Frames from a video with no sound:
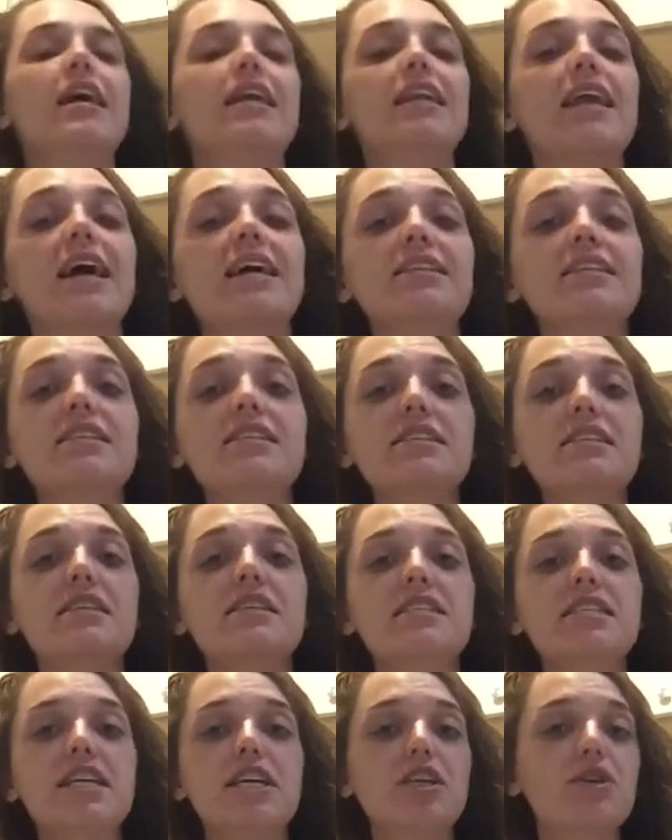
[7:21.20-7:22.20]
Next is
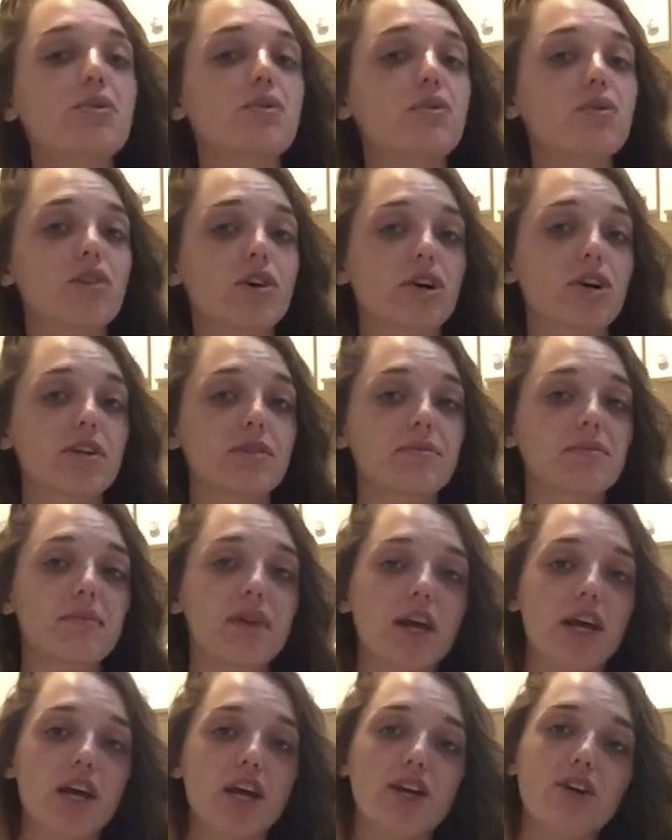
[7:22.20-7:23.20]
continue to learn.
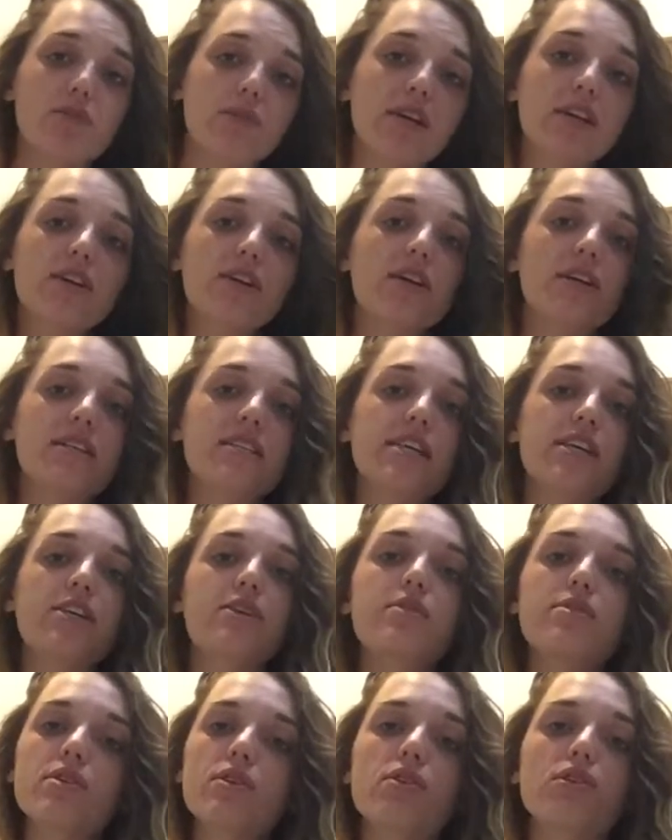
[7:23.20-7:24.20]
You need to
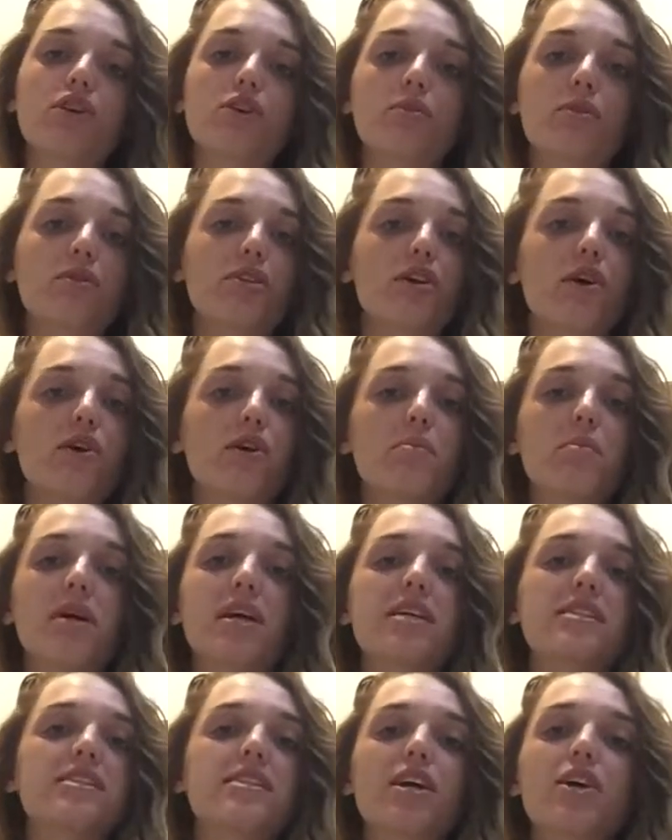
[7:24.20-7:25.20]
continue to learn with yoga
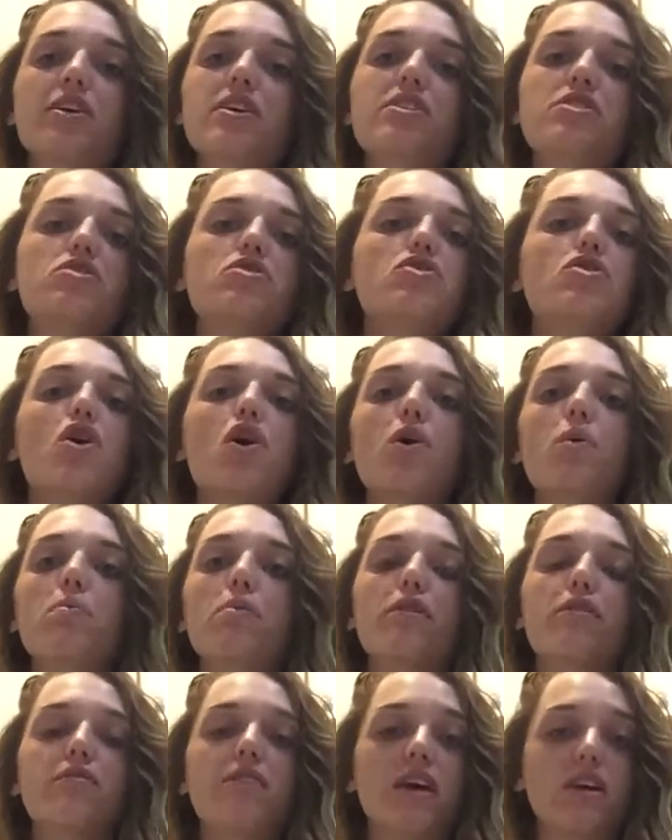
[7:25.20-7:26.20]
because there is no
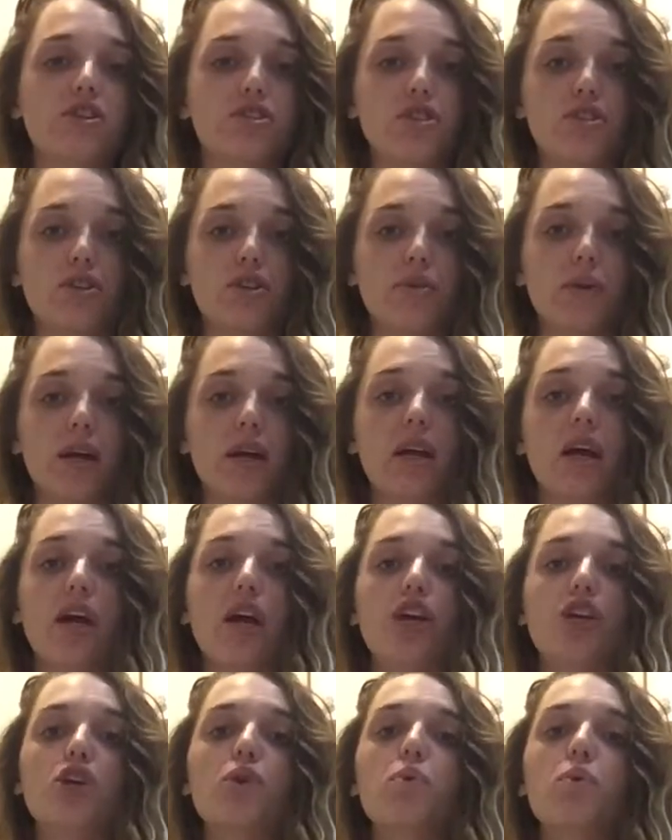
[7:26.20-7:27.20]
perfection to it.
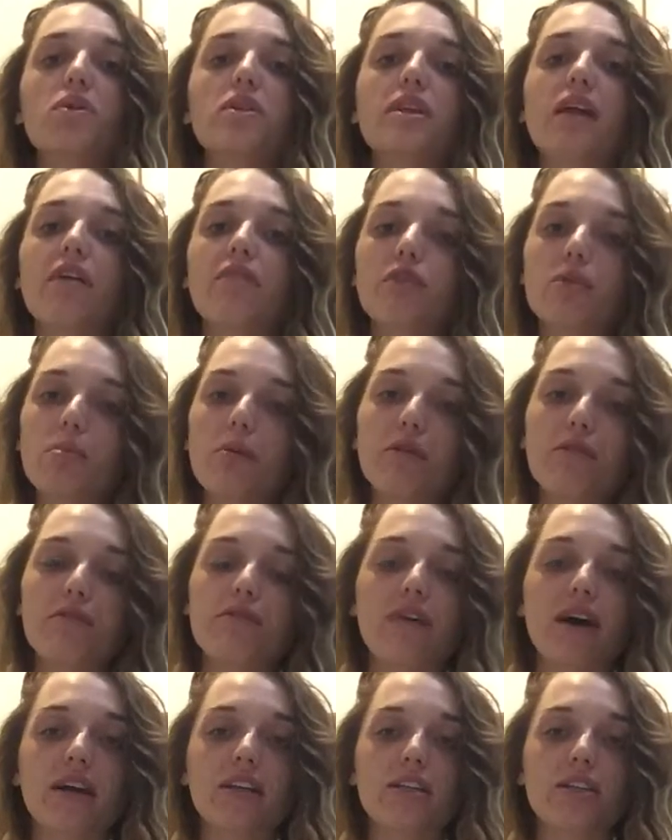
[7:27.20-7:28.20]
You will never
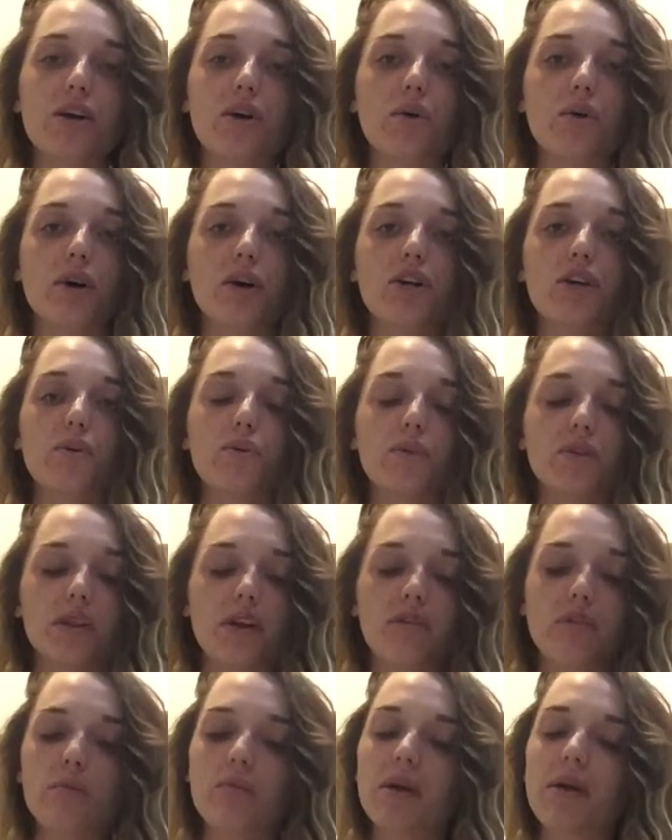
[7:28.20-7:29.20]
perfect yoga. You will
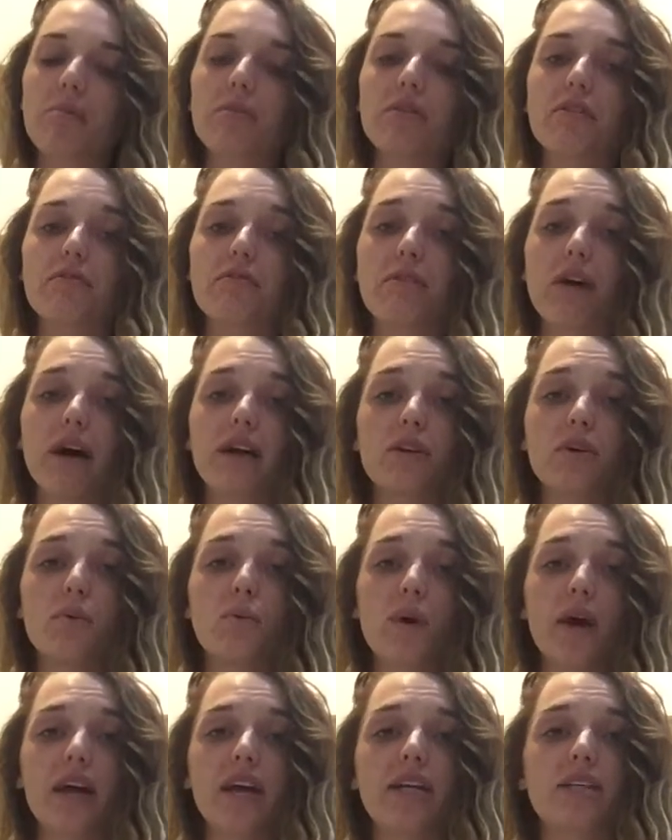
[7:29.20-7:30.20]
never be able to find a
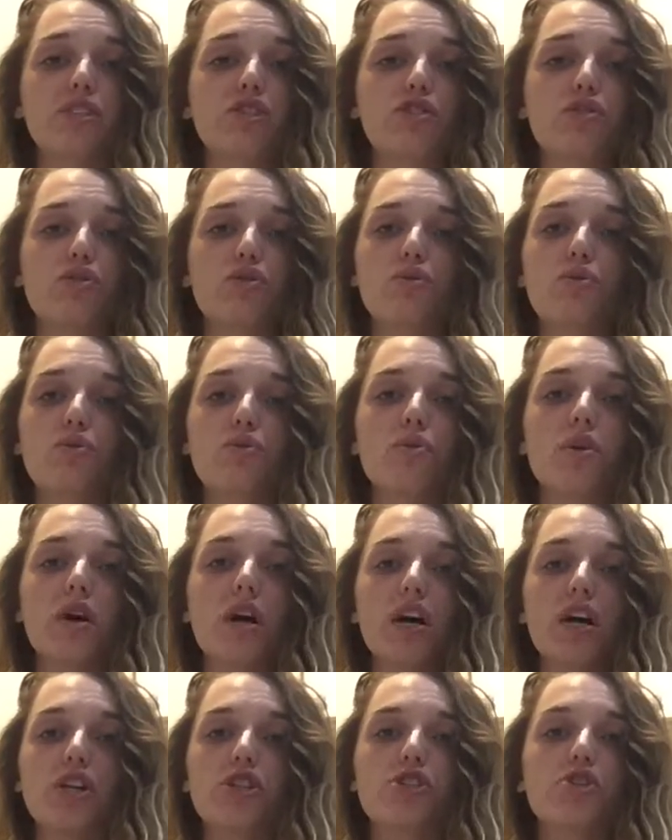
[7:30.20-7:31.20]
way to
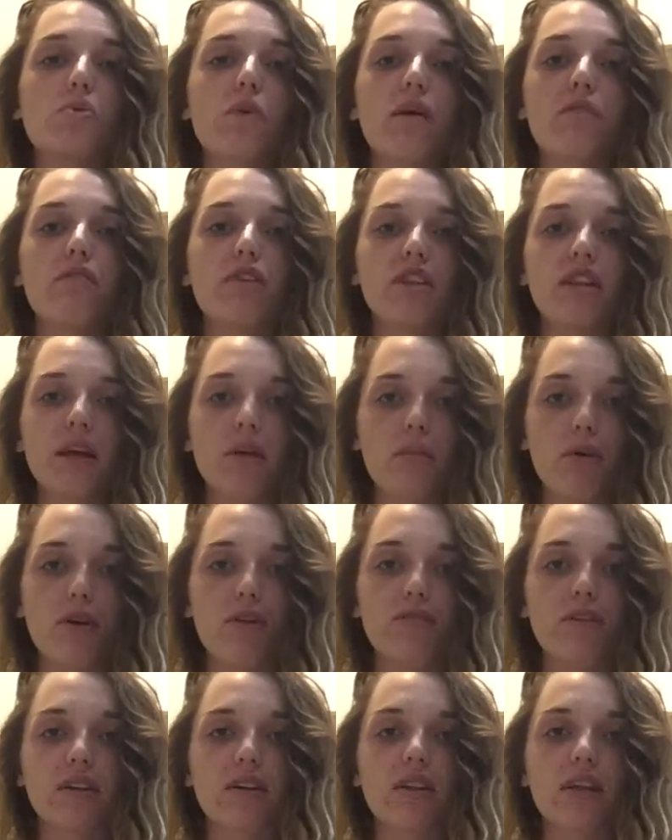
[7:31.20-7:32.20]
do everything
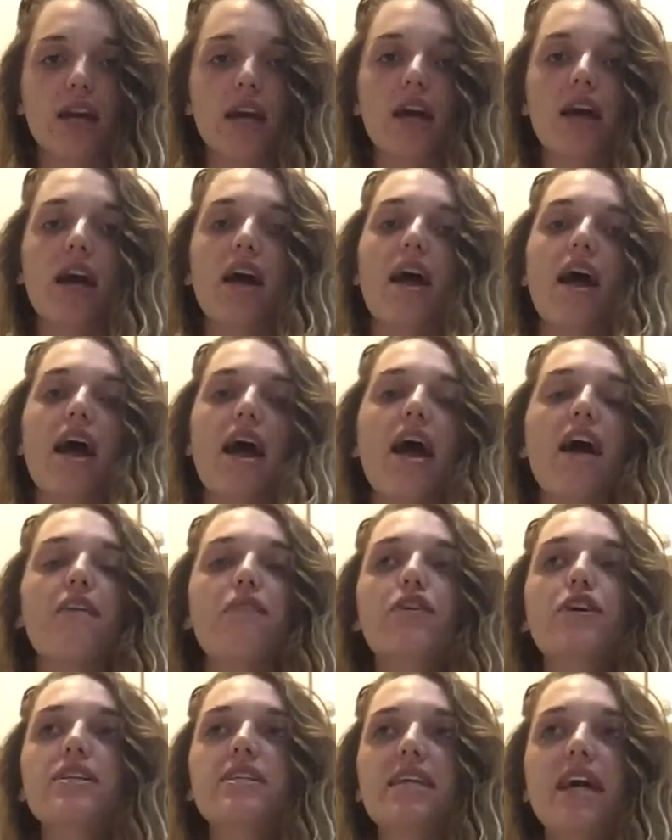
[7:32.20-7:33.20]
perfectly.
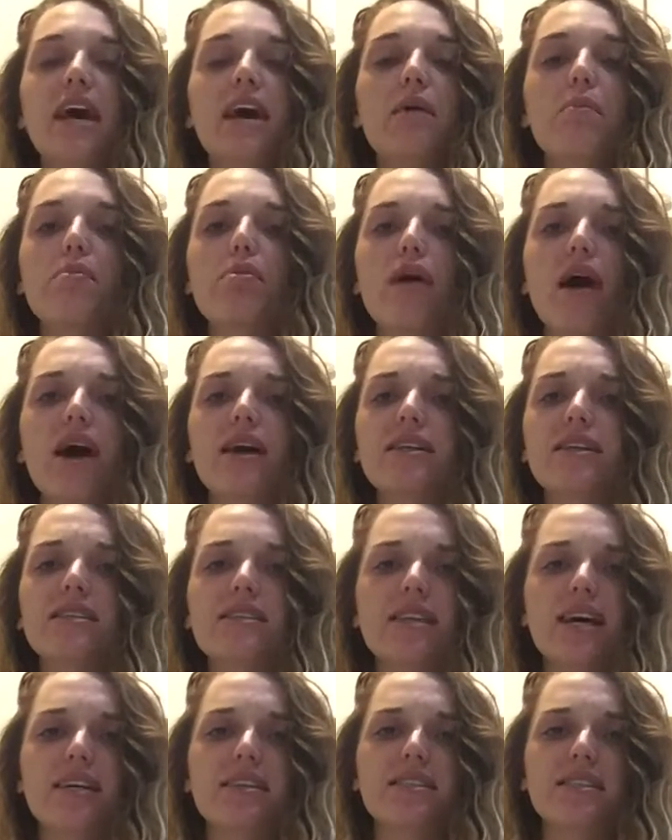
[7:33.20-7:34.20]
Every day,
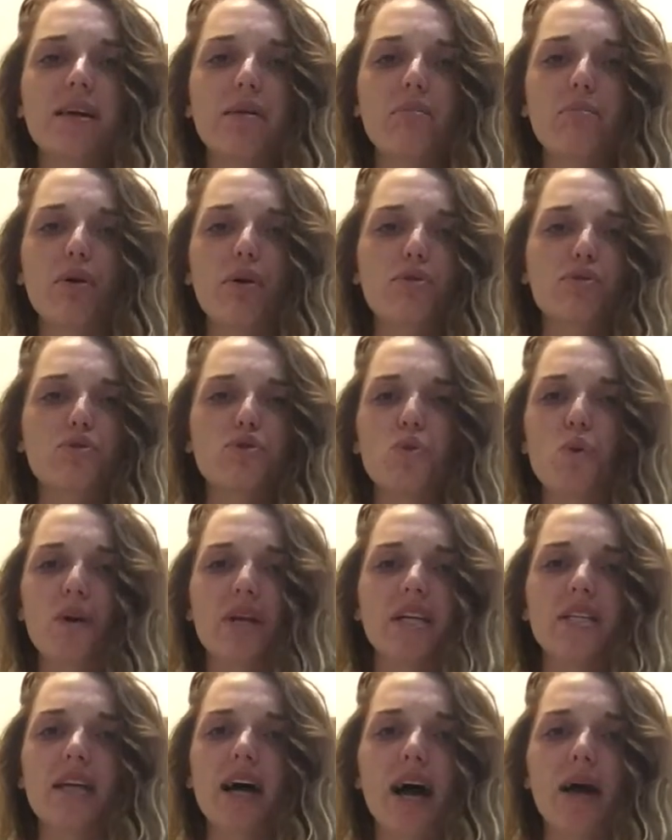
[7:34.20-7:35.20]
practice that same pose
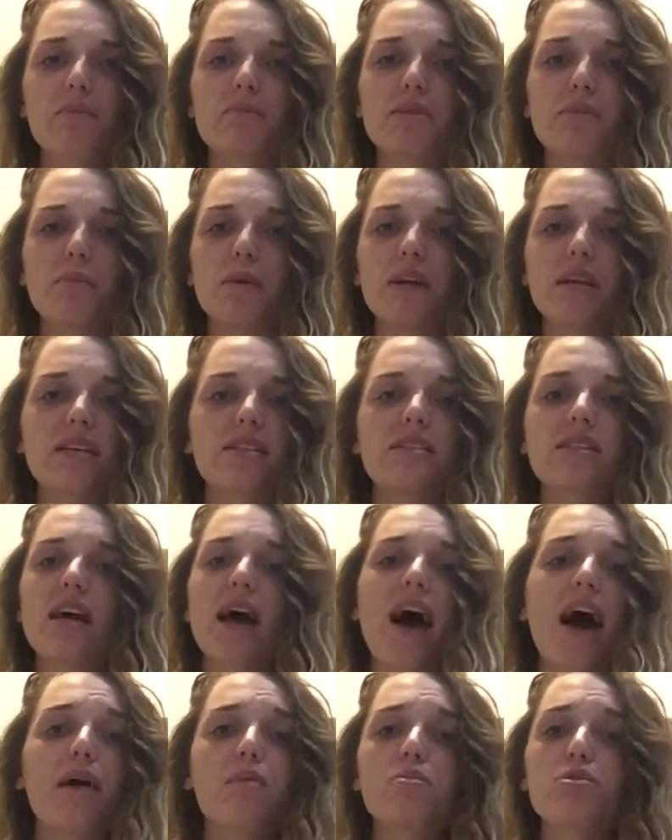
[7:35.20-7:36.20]
20 times because
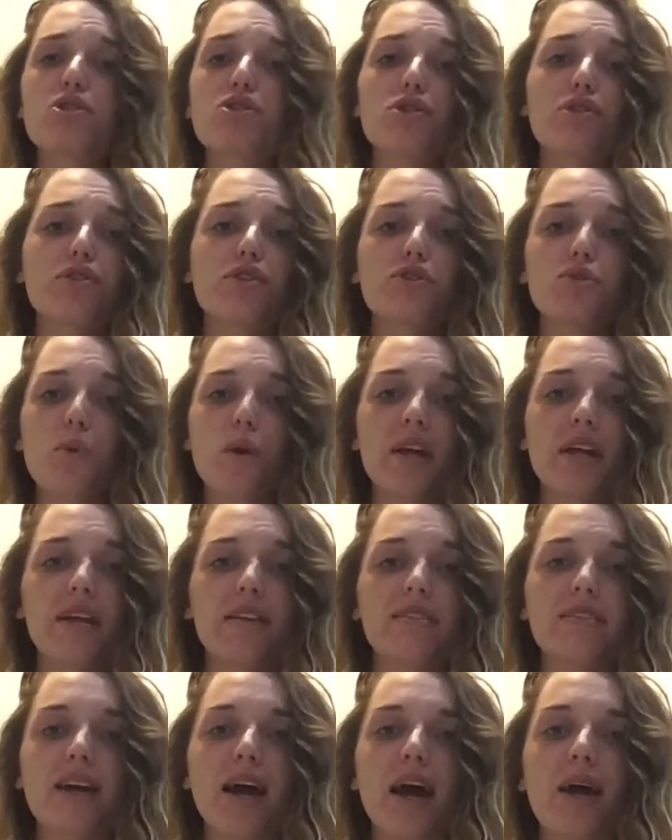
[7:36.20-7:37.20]
I'm sure the
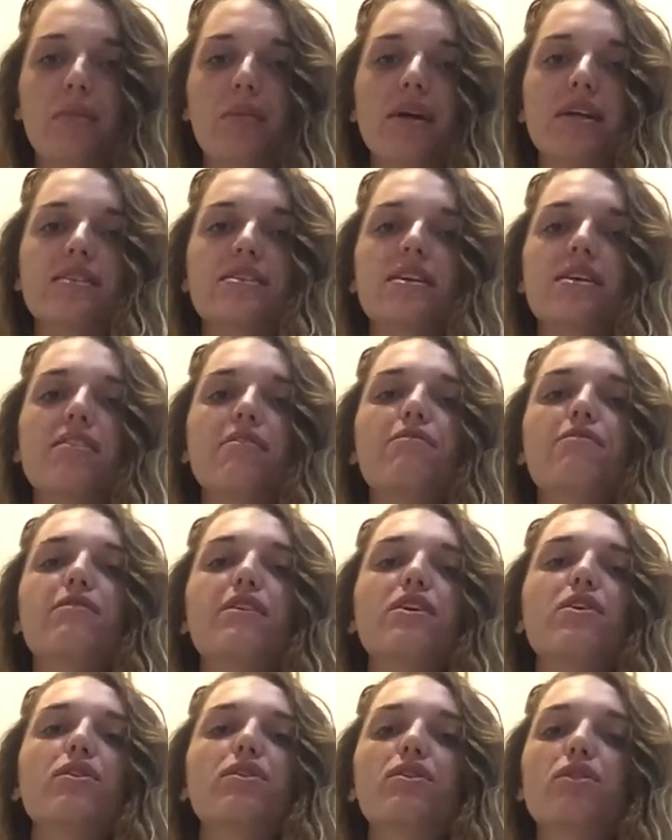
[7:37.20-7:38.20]
20th time it's going to
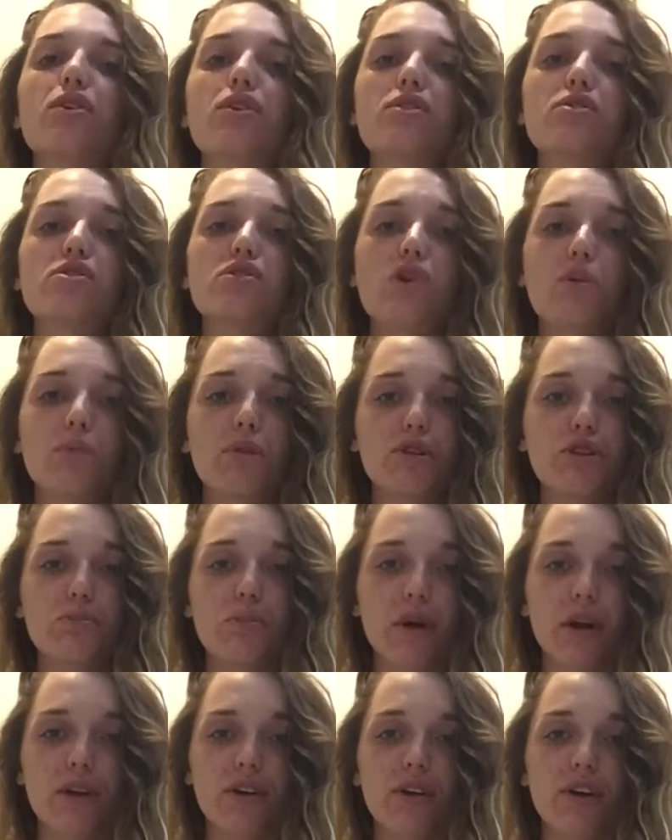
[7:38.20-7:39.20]
feel and look so
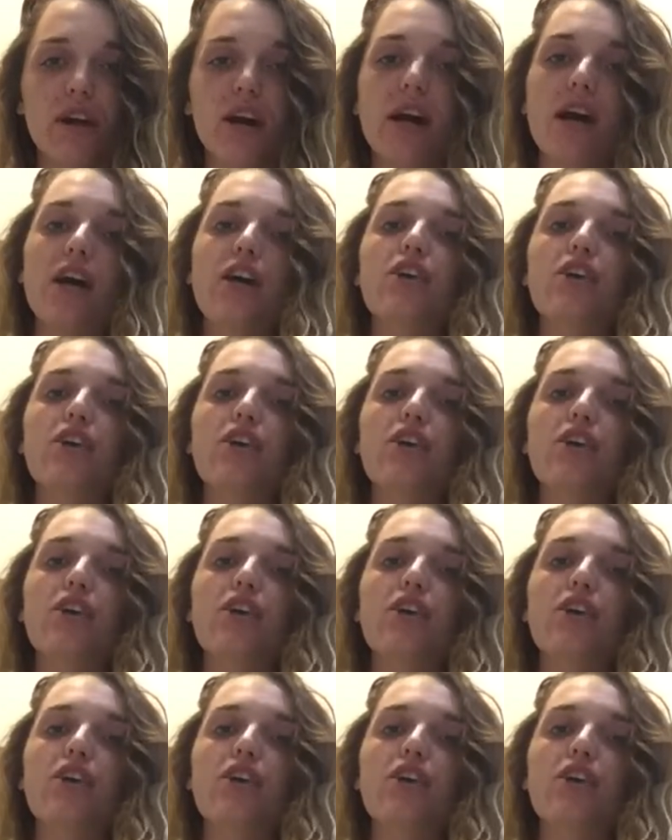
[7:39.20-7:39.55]
much better.